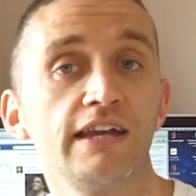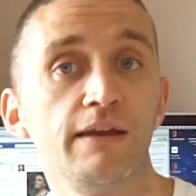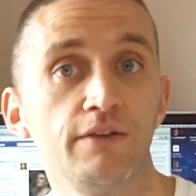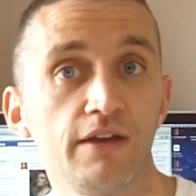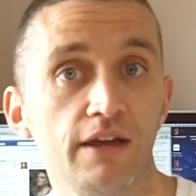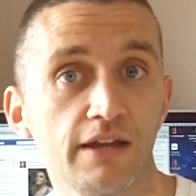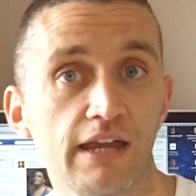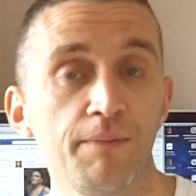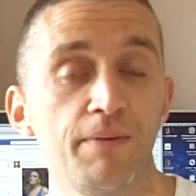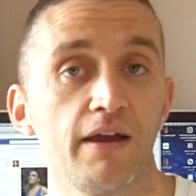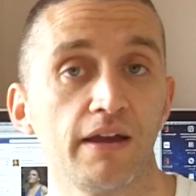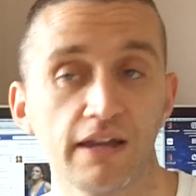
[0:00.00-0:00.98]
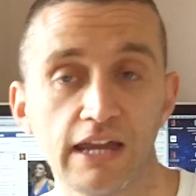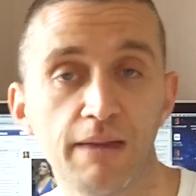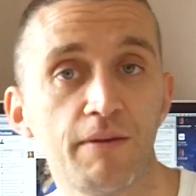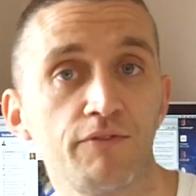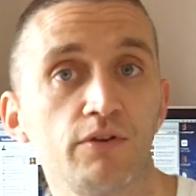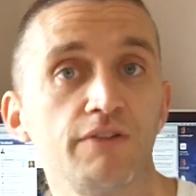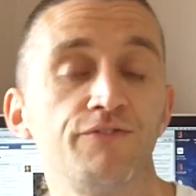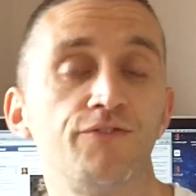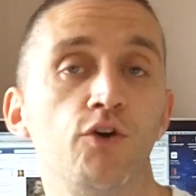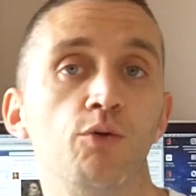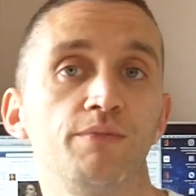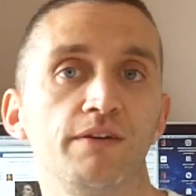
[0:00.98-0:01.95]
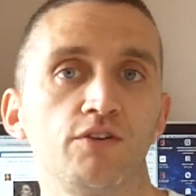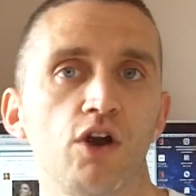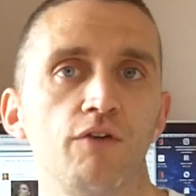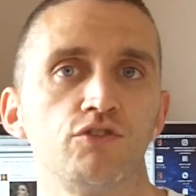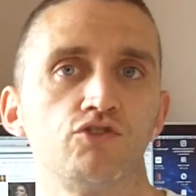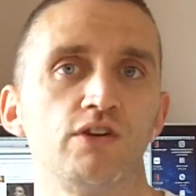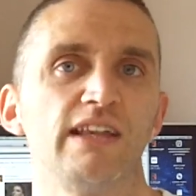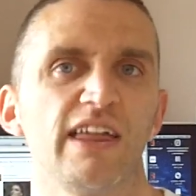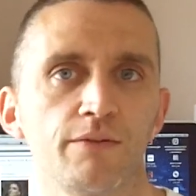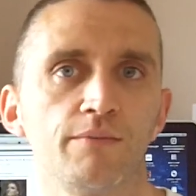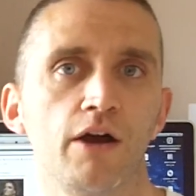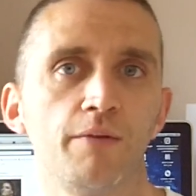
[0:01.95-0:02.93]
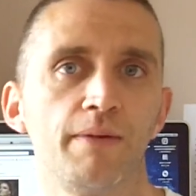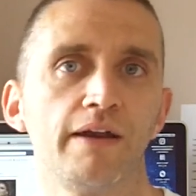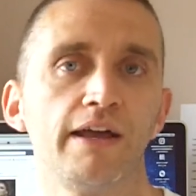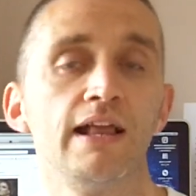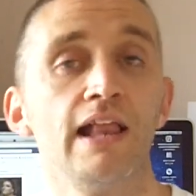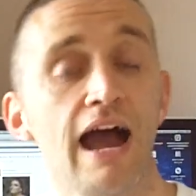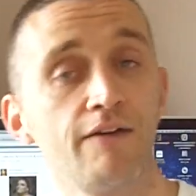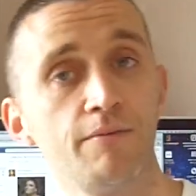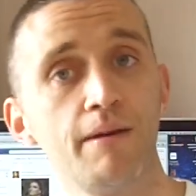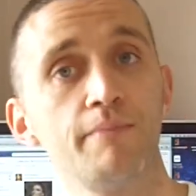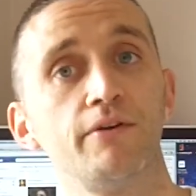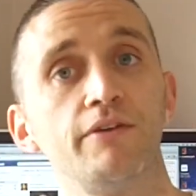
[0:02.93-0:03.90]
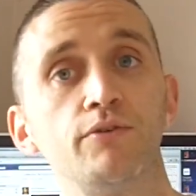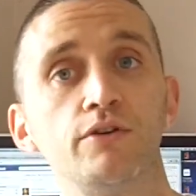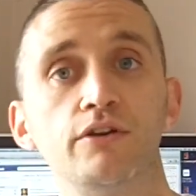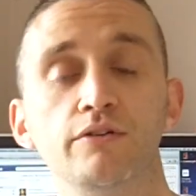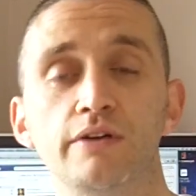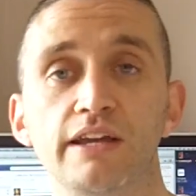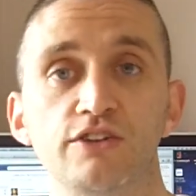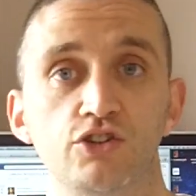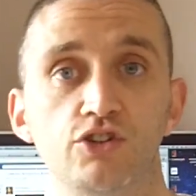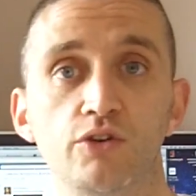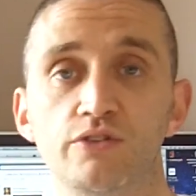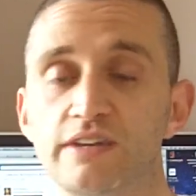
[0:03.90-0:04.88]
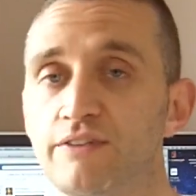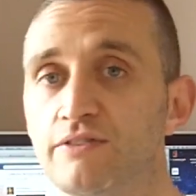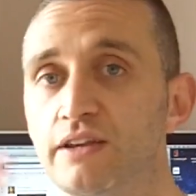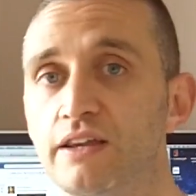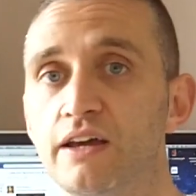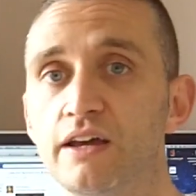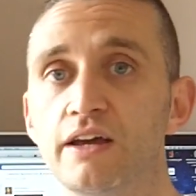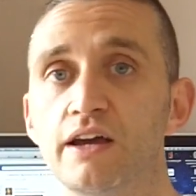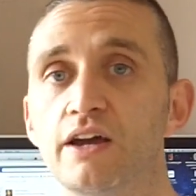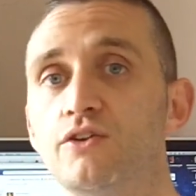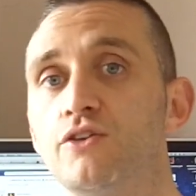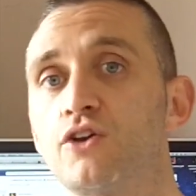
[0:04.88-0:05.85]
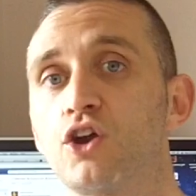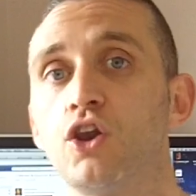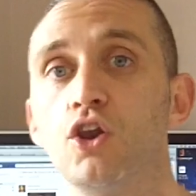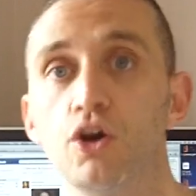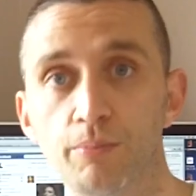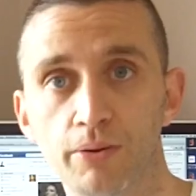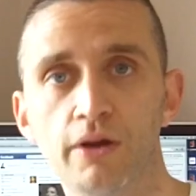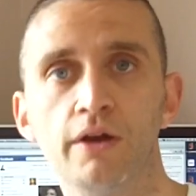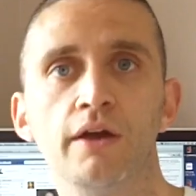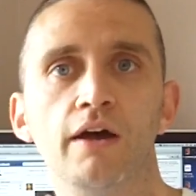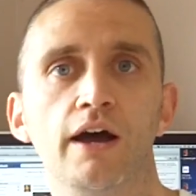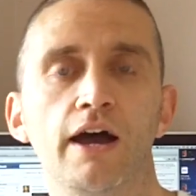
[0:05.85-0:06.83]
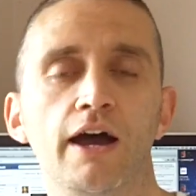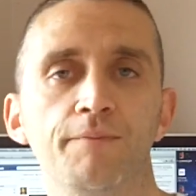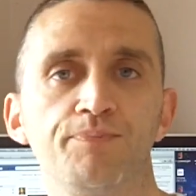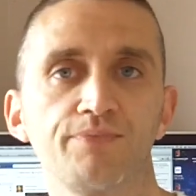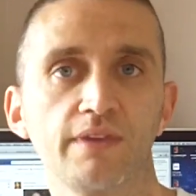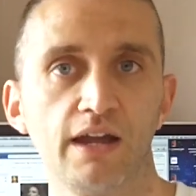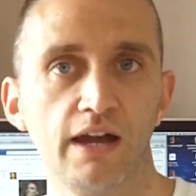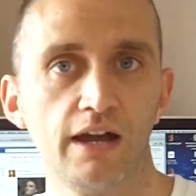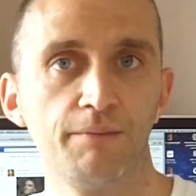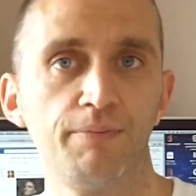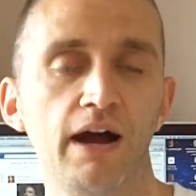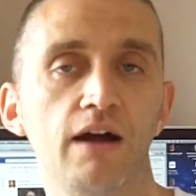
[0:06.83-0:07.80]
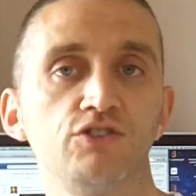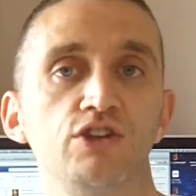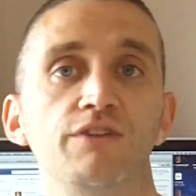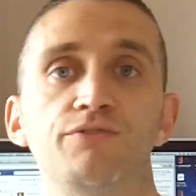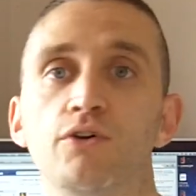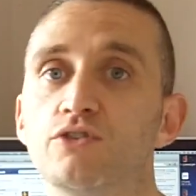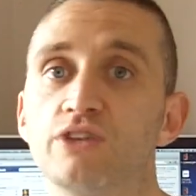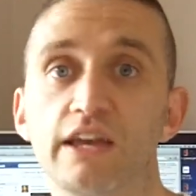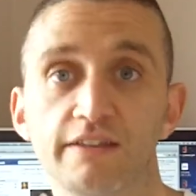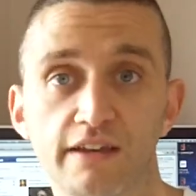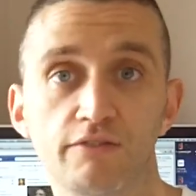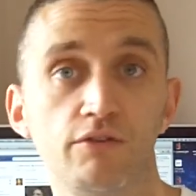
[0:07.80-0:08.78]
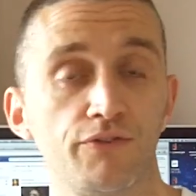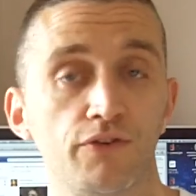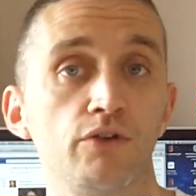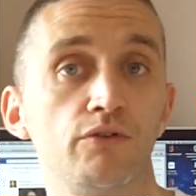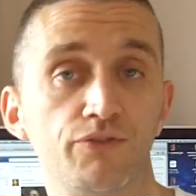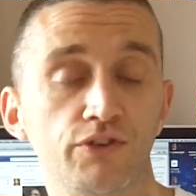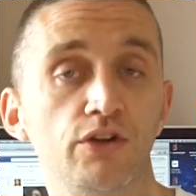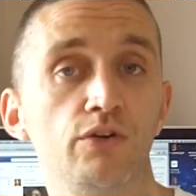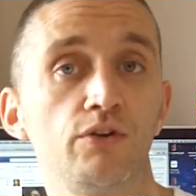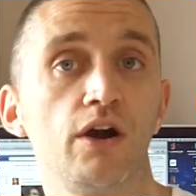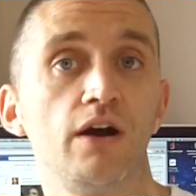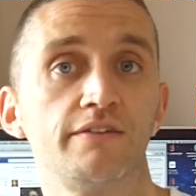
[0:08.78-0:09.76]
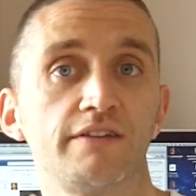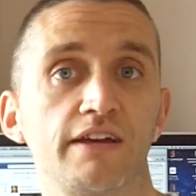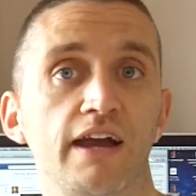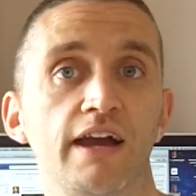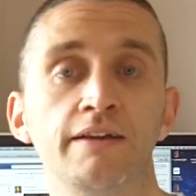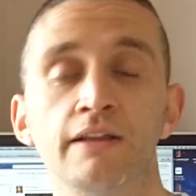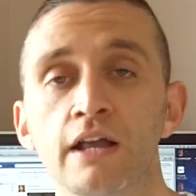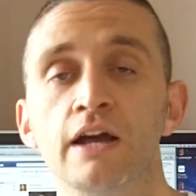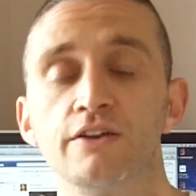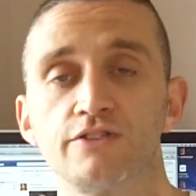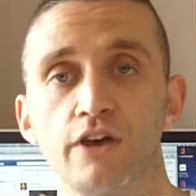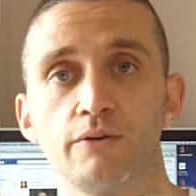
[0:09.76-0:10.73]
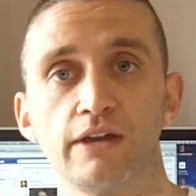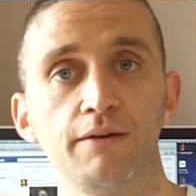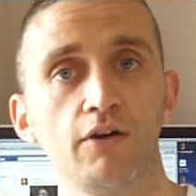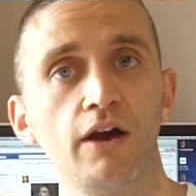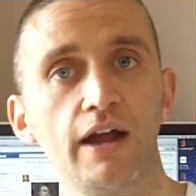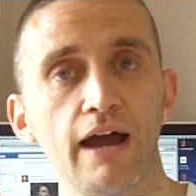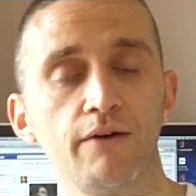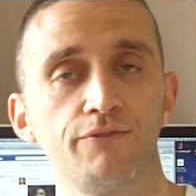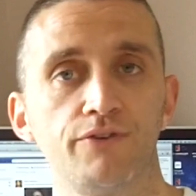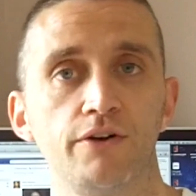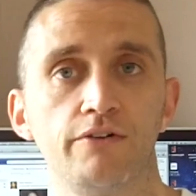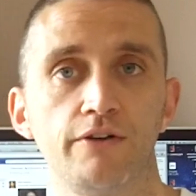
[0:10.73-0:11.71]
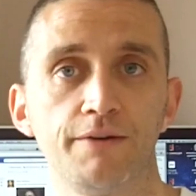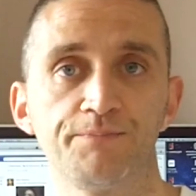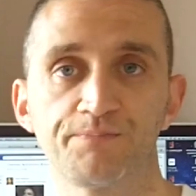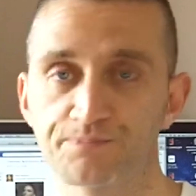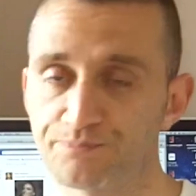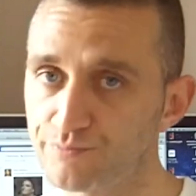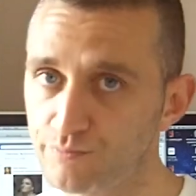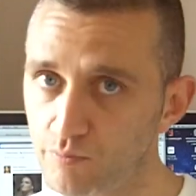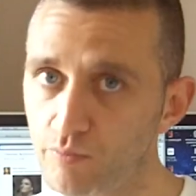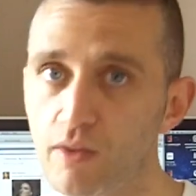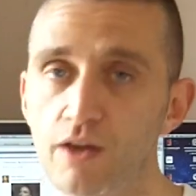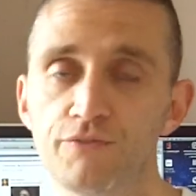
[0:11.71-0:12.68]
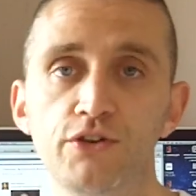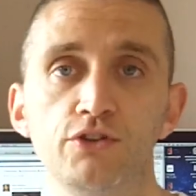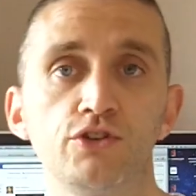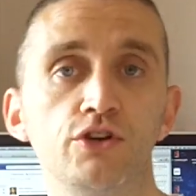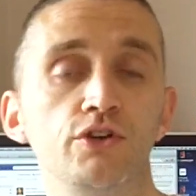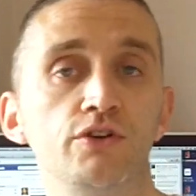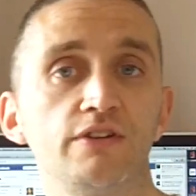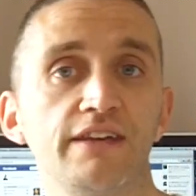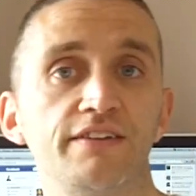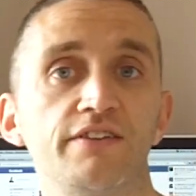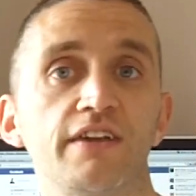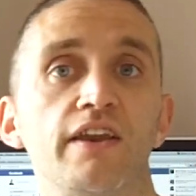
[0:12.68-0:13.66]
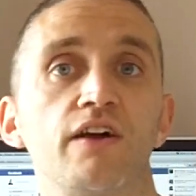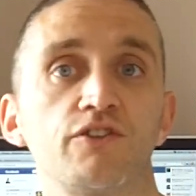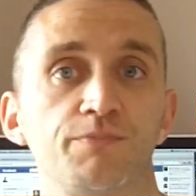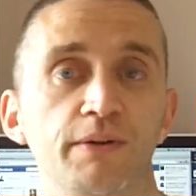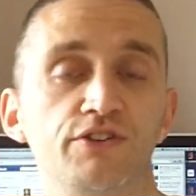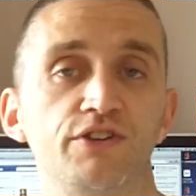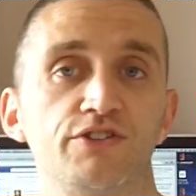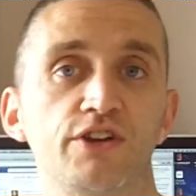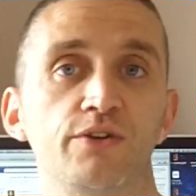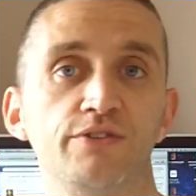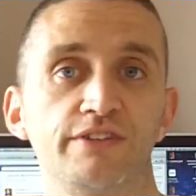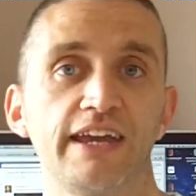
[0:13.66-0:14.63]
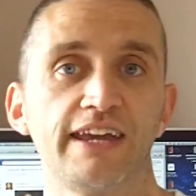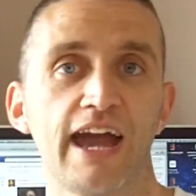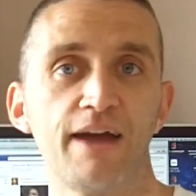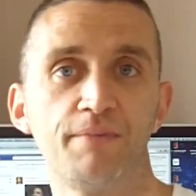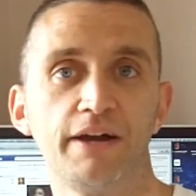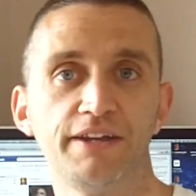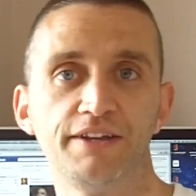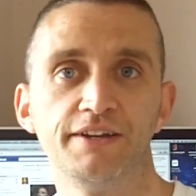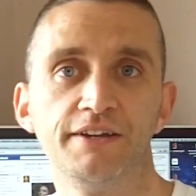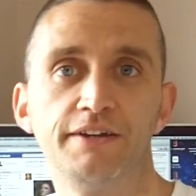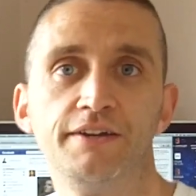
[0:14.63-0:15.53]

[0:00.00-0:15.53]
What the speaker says: keep everyone informed in Coventry. Let them know about it. And remember, everyone who introduced, even in another club, part of G-Force, is a referral for you guys. Okay, so keep your eye out for future newsletters, and I'll speak to you soon. Take care. Bye.